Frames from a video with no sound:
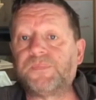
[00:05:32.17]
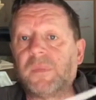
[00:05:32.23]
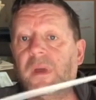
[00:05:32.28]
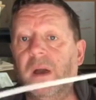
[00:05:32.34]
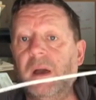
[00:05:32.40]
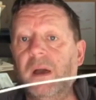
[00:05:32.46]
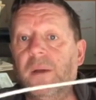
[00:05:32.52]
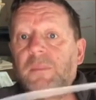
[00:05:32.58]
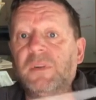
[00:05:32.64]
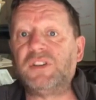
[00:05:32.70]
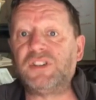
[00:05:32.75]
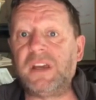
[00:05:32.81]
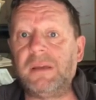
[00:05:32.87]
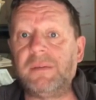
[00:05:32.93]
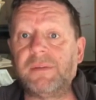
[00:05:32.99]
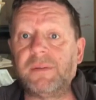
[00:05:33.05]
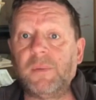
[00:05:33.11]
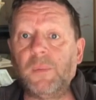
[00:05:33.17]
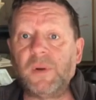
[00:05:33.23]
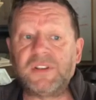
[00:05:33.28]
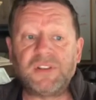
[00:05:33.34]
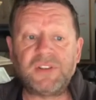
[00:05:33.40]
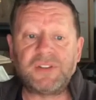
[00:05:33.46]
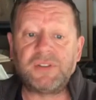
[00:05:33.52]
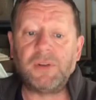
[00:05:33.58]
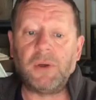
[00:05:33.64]
my sheath, which
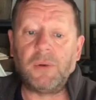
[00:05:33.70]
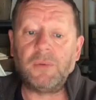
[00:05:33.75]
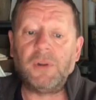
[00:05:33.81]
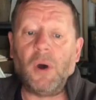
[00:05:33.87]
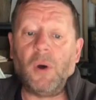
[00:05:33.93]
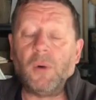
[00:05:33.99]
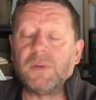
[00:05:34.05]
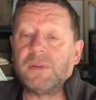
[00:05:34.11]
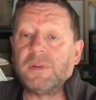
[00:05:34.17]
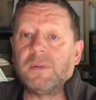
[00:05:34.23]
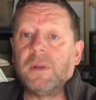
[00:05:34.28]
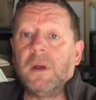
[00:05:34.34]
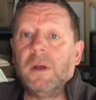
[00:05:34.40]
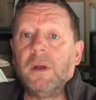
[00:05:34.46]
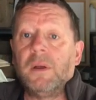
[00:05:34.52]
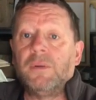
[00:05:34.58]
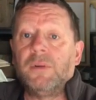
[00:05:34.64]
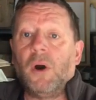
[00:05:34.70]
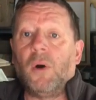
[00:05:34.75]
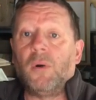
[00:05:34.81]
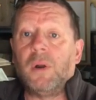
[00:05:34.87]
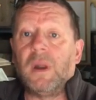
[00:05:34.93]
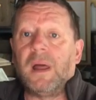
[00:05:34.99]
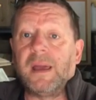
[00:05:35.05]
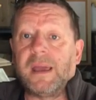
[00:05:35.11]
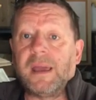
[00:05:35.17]
is not
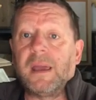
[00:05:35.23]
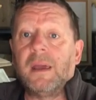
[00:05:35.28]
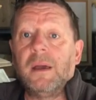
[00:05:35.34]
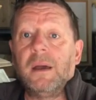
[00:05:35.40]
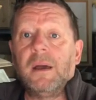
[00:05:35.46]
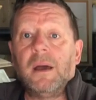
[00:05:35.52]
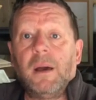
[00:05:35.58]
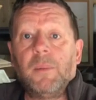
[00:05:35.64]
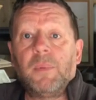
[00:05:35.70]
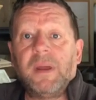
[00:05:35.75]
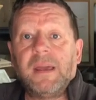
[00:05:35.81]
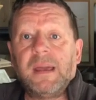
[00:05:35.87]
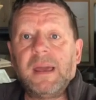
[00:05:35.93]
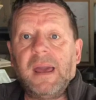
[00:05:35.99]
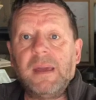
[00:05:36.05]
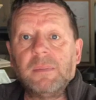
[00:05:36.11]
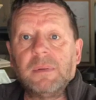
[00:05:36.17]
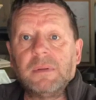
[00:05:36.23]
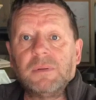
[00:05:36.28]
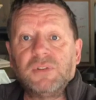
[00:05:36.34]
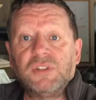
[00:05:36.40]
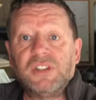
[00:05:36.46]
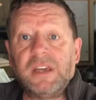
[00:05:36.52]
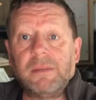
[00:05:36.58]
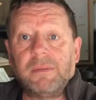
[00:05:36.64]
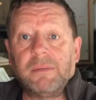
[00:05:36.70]
unlike a brake cable
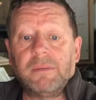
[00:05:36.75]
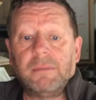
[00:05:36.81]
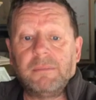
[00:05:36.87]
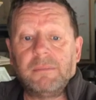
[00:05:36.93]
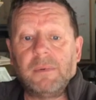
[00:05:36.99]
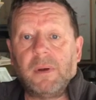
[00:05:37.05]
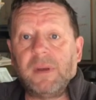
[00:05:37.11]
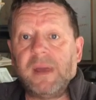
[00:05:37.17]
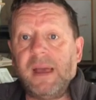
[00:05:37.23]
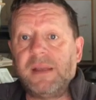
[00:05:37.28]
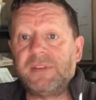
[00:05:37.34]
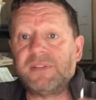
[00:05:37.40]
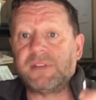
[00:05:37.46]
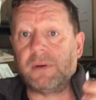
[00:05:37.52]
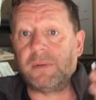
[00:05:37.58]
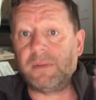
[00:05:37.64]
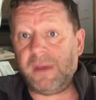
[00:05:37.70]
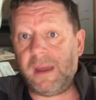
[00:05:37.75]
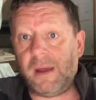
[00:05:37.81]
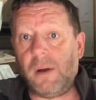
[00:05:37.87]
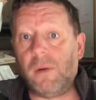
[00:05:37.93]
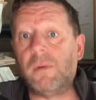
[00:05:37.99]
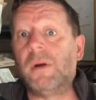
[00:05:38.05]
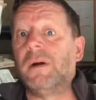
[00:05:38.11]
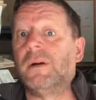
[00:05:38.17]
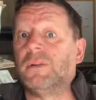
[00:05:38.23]
sheath. Okay, so there you go.
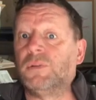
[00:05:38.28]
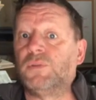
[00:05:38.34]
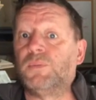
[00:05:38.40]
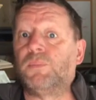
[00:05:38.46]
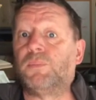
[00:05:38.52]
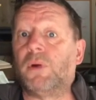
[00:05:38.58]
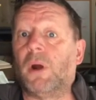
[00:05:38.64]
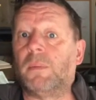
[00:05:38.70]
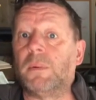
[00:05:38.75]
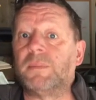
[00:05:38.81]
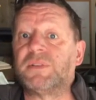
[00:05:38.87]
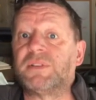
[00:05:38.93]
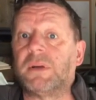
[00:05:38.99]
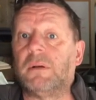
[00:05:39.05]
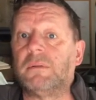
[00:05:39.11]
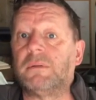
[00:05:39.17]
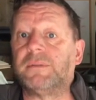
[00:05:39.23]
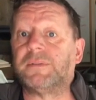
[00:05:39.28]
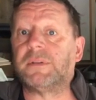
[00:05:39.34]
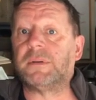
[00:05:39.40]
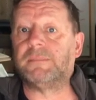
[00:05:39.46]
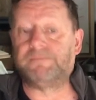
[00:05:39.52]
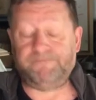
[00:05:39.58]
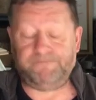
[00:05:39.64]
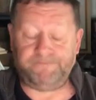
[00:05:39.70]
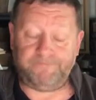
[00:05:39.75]
Problem solved.
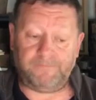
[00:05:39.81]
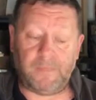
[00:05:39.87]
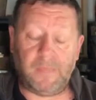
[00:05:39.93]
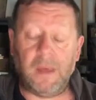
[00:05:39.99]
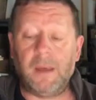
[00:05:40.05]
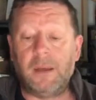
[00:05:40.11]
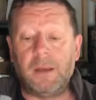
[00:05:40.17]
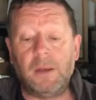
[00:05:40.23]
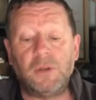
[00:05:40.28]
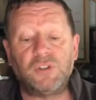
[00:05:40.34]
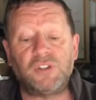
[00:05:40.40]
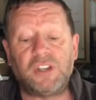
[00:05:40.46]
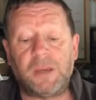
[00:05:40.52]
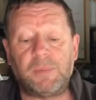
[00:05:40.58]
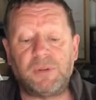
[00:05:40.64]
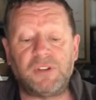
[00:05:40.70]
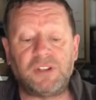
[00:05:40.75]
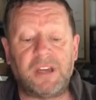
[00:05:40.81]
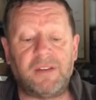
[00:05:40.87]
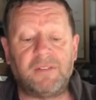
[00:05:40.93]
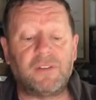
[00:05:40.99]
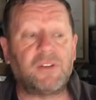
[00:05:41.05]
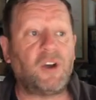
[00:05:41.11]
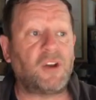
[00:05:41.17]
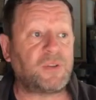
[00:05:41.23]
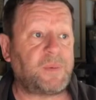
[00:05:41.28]
Cheap and cheerful,
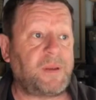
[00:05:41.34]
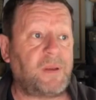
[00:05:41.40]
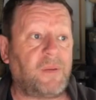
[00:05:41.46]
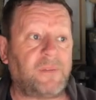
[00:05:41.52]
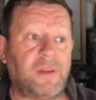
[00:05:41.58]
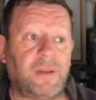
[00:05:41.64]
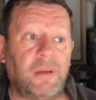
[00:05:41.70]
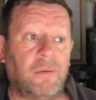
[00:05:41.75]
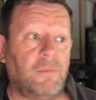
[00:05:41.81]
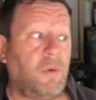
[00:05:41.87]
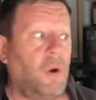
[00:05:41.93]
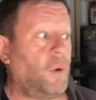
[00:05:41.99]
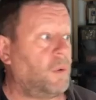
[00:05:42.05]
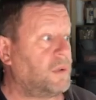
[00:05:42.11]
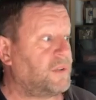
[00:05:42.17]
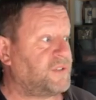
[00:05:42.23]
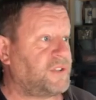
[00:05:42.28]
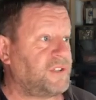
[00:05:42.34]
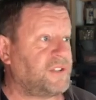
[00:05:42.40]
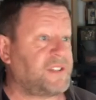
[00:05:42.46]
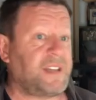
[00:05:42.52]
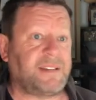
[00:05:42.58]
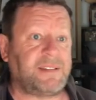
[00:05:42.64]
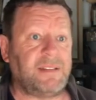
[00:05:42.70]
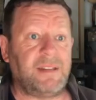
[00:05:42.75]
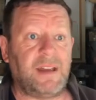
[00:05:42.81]
cost me nothing. Rolled, just
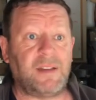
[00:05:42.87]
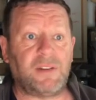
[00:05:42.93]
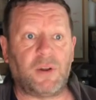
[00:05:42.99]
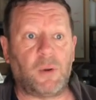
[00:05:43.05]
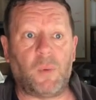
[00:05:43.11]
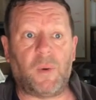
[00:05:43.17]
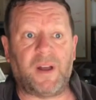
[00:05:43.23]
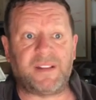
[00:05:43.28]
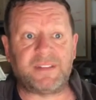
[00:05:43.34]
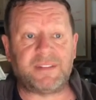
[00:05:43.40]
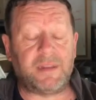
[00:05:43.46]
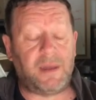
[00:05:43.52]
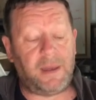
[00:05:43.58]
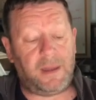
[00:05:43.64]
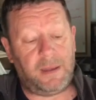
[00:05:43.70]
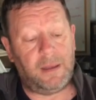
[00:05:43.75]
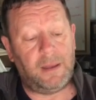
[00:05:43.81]
sitting there, don't know why it's there.